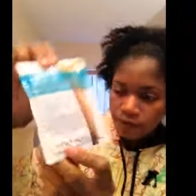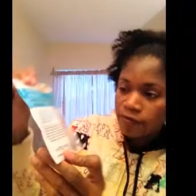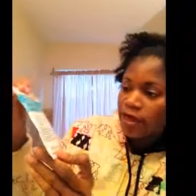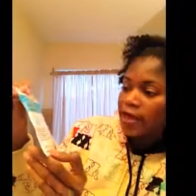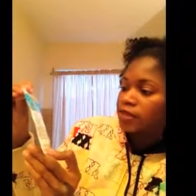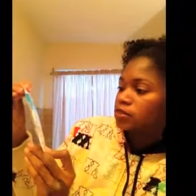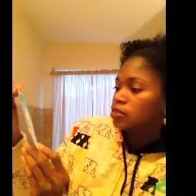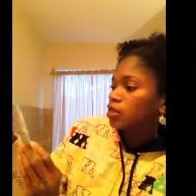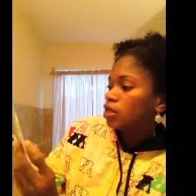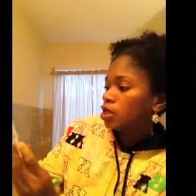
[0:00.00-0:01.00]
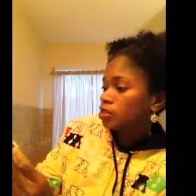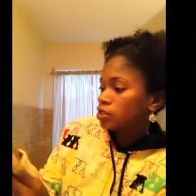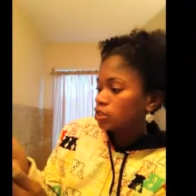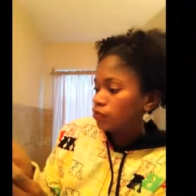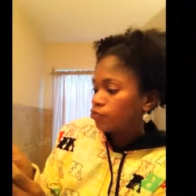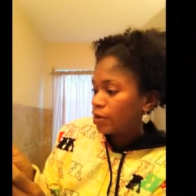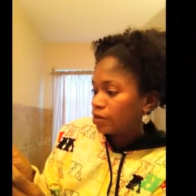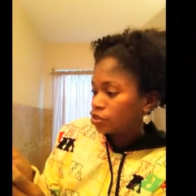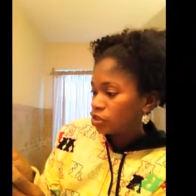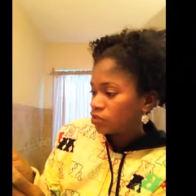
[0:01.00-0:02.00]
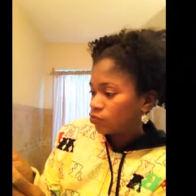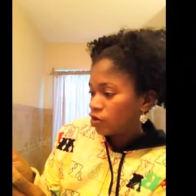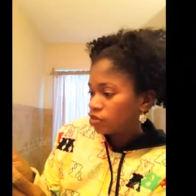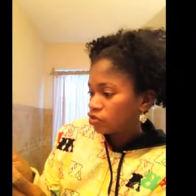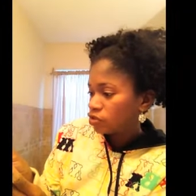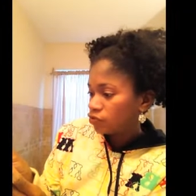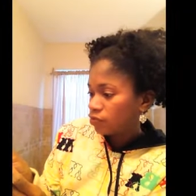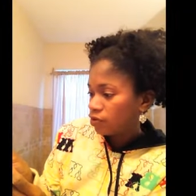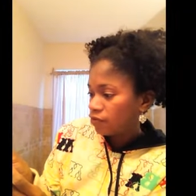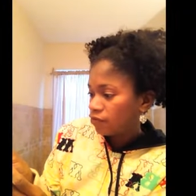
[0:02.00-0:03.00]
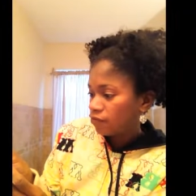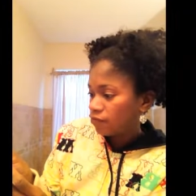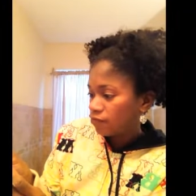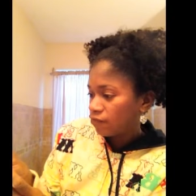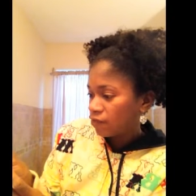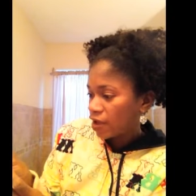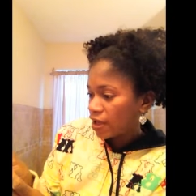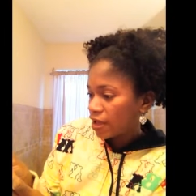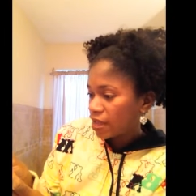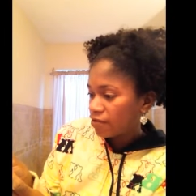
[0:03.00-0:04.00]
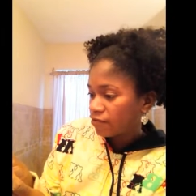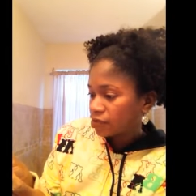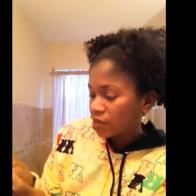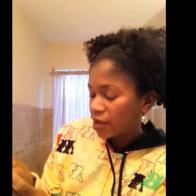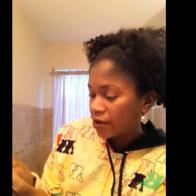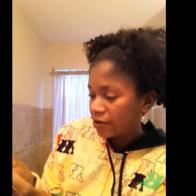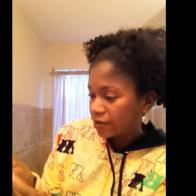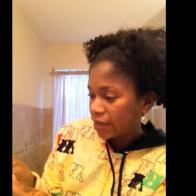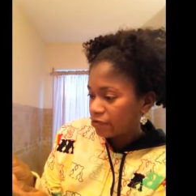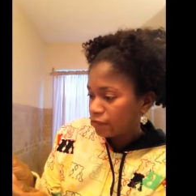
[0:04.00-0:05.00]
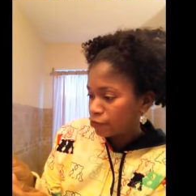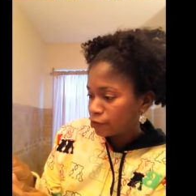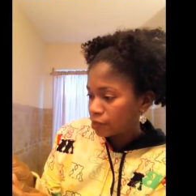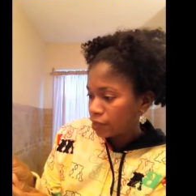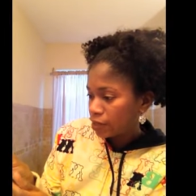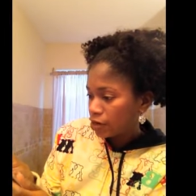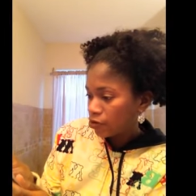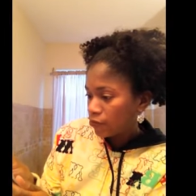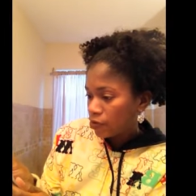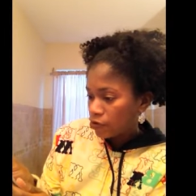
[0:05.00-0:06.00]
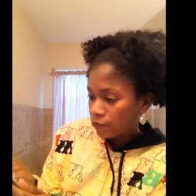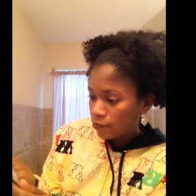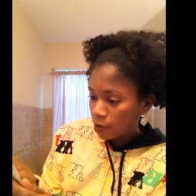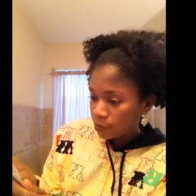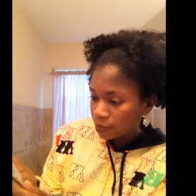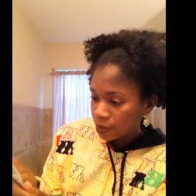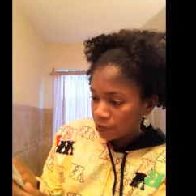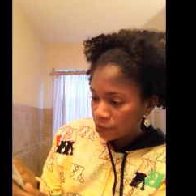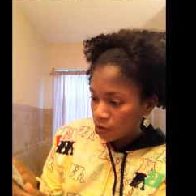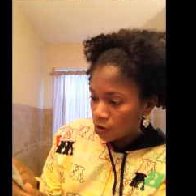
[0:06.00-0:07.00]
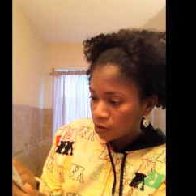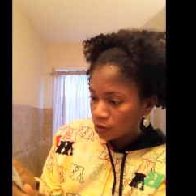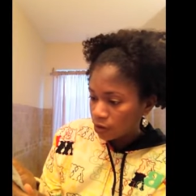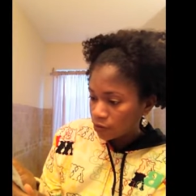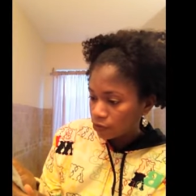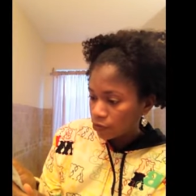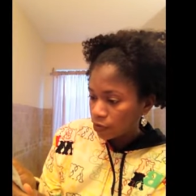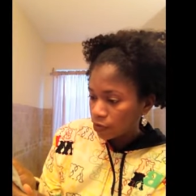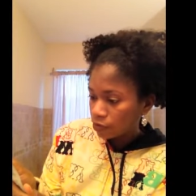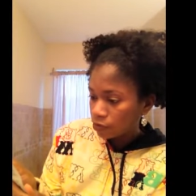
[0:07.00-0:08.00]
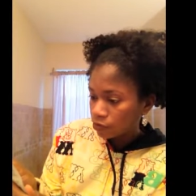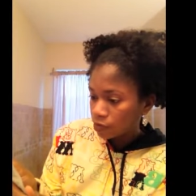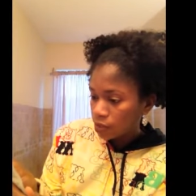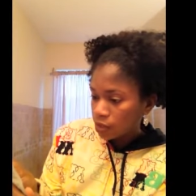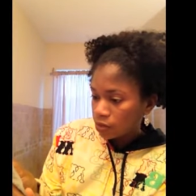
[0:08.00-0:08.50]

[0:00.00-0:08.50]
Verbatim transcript: of that. It says replenishes moisture to revive tired lifers. Here, formulated with argan oil